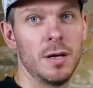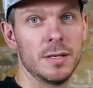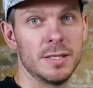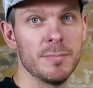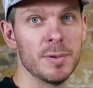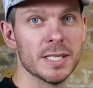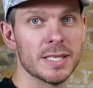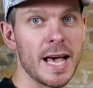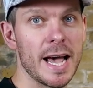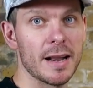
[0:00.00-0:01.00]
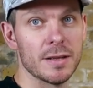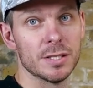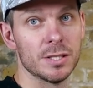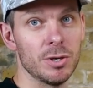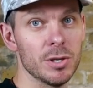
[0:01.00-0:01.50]
Simple as that.
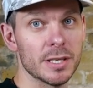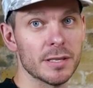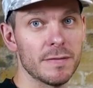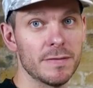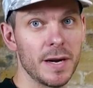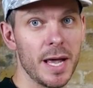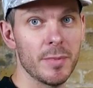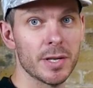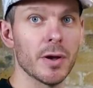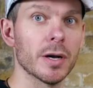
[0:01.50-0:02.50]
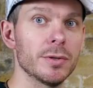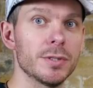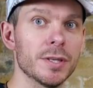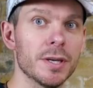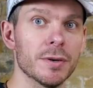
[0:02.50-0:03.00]
Install it in the frame and you're good
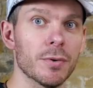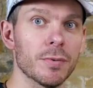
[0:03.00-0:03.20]
to go.